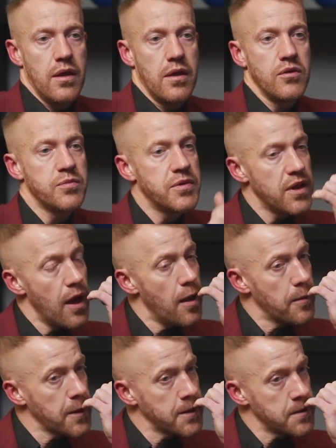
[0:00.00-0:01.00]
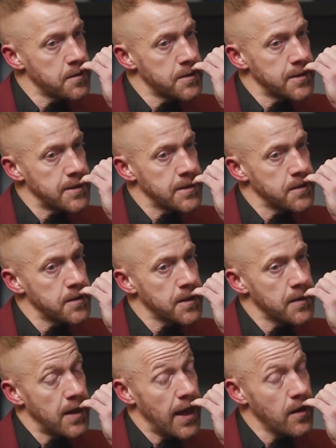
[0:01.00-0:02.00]
it was bizarre because I was
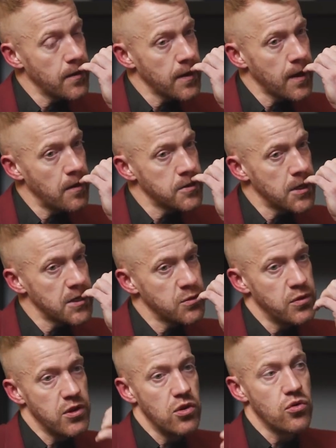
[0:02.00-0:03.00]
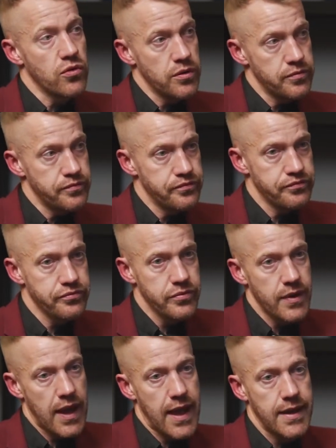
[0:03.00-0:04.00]
laying on the couch actually with Laura,
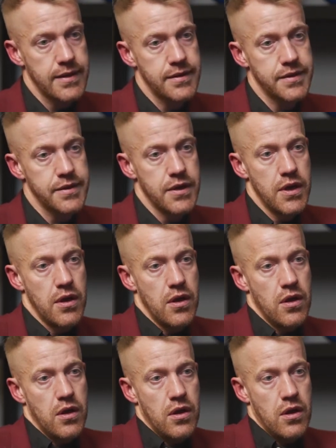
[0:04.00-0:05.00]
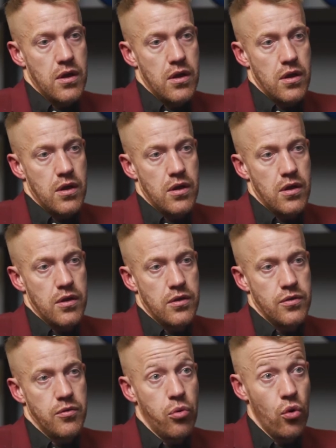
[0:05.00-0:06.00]
and
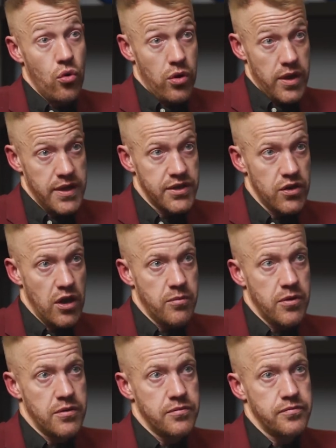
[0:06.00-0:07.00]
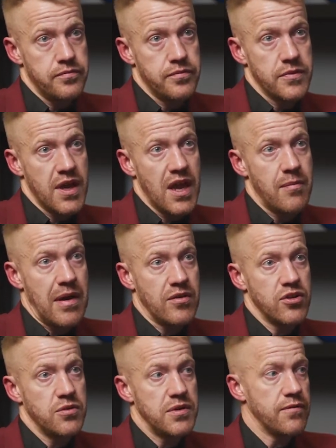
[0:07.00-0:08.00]
the boy, Simon, came out
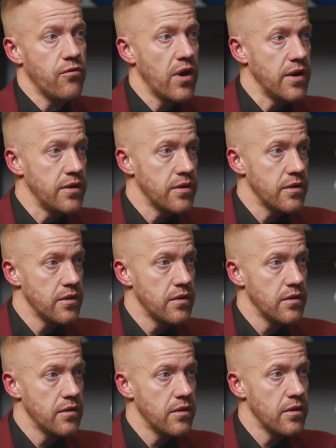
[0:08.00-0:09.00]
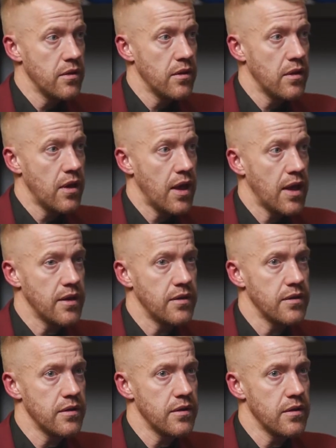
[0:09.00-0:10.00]
to his friend,
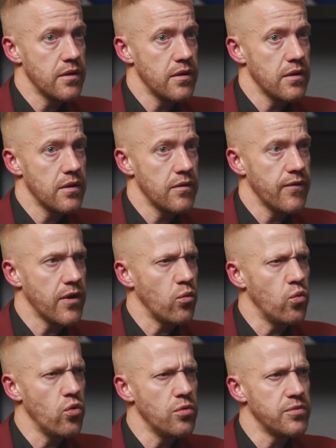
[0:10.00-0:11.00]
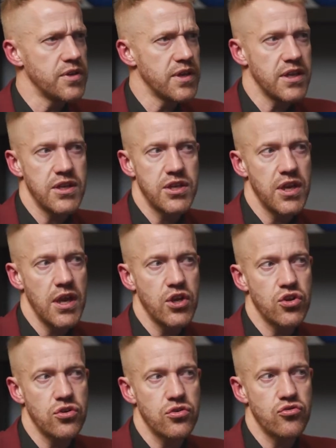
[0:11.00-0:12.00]
and I felt a warm
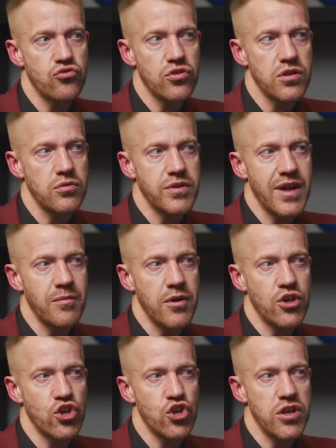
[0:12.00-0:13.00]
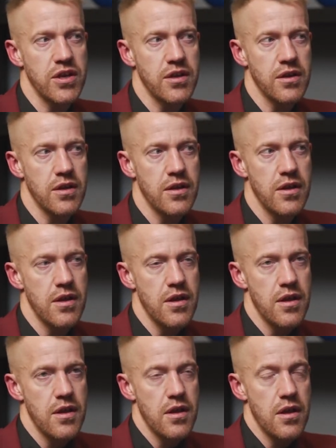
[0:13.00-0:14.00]
sensation trickle down my cheek.
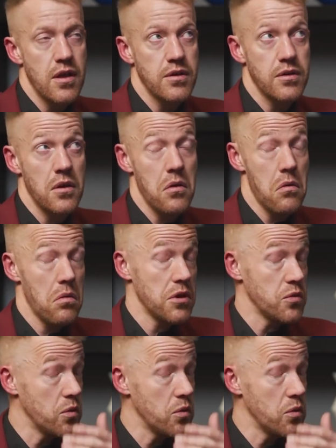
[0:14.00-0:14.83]
Is that, that's